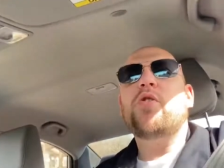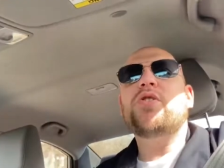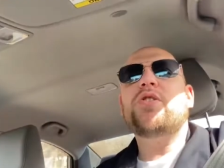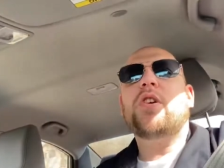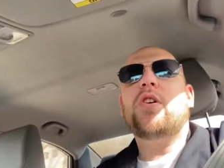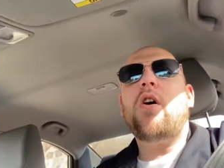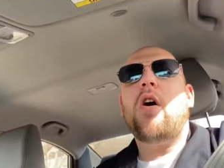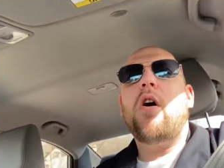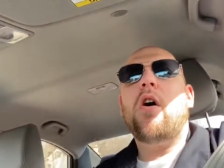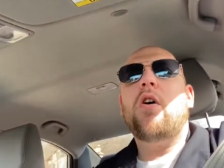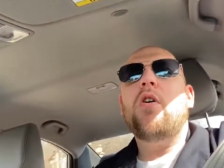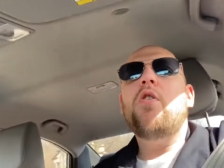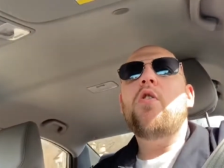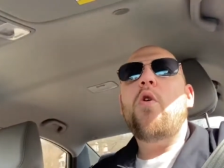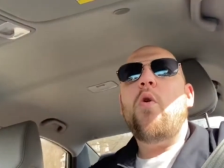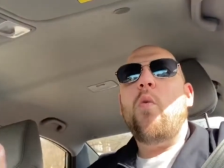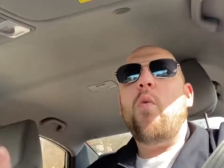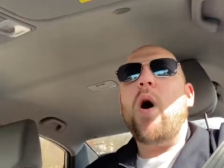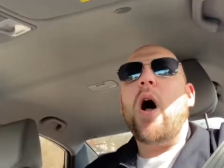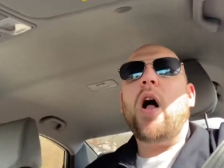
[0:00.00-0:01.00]
a cigar
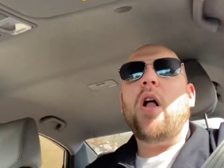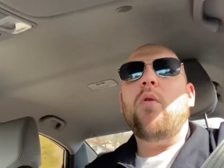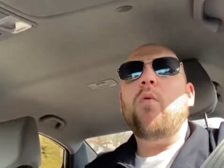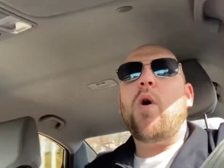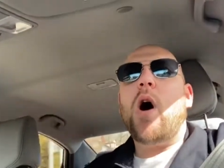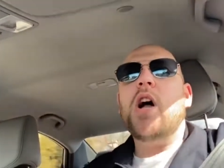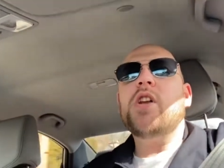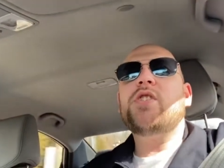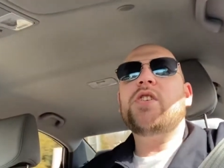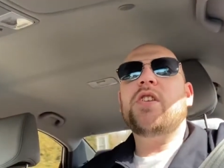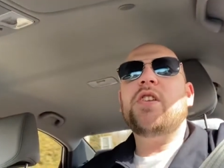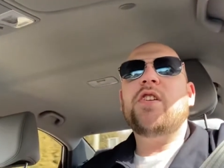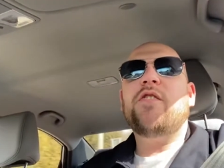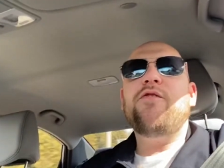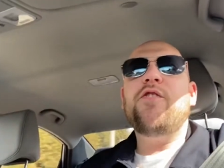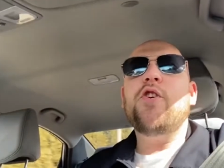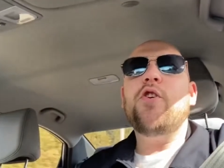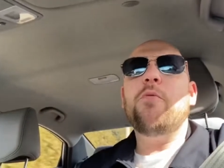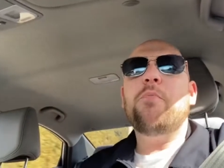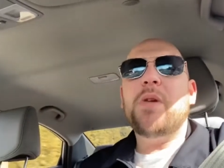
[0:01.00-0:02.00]
while watching this
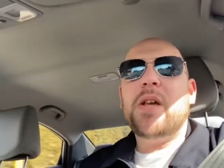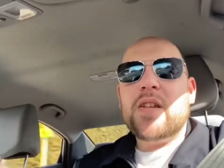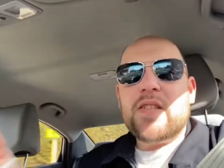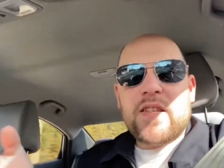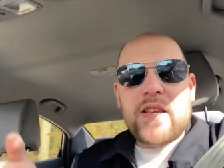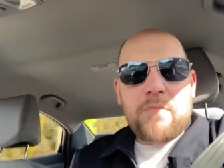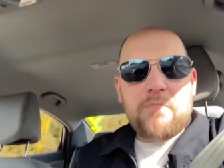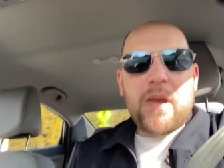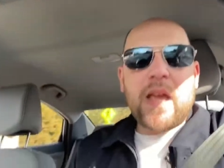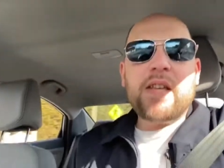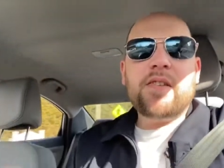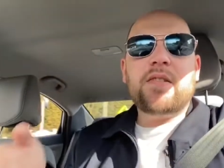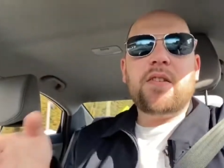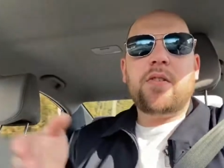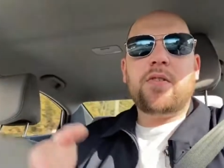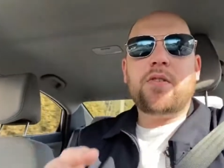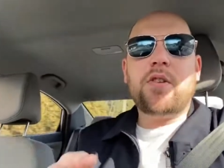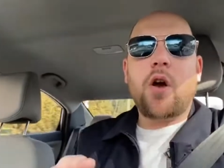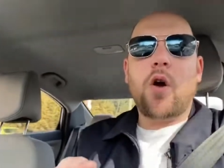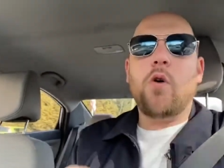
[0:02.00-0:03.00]
film because he makes
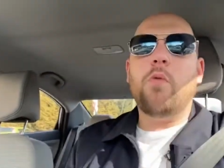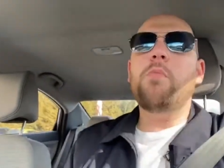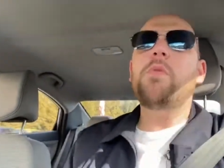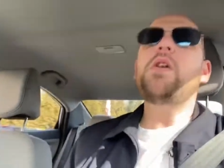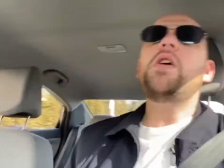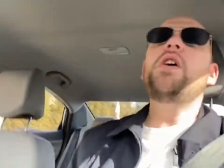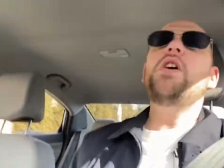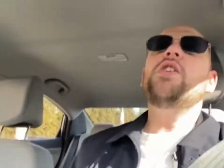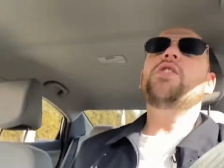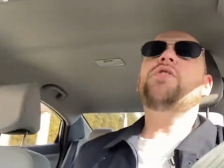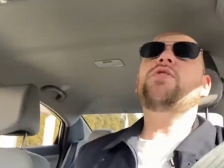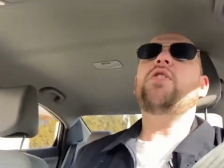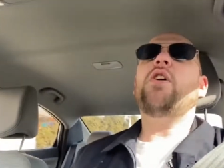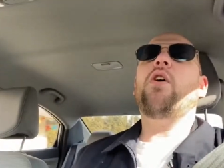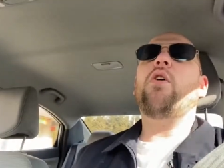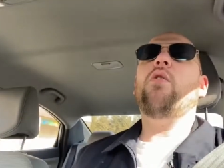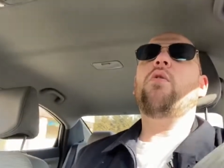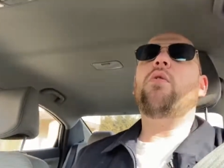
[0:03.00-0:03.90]
it dope. So,